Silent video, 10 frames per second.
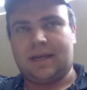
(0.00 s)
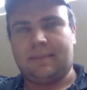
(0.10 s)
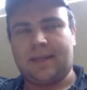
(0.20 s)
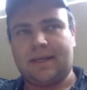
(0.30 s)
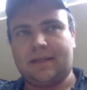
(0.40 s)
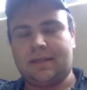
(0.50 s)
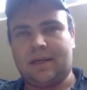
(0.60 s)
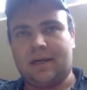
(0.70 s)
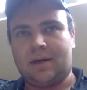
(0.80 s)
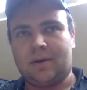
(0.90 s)
I'm like,
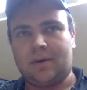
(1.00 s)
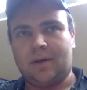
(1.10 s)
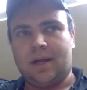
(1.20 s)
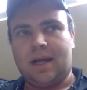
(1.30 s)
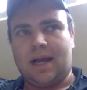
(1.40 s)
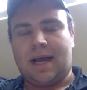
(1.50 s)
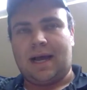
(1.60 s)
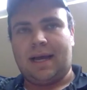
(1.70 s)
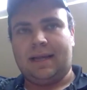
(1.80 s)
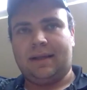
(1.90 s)
no.
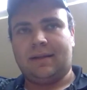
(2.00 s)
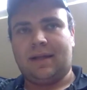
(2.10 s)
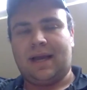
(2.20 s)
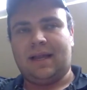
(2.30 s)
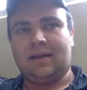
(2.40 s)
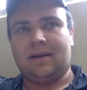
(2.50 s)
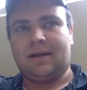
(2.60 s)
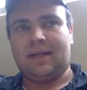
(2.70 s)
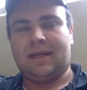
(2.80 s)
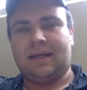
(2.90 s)
I
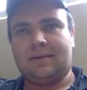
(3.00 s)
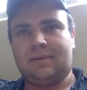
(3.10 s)
literally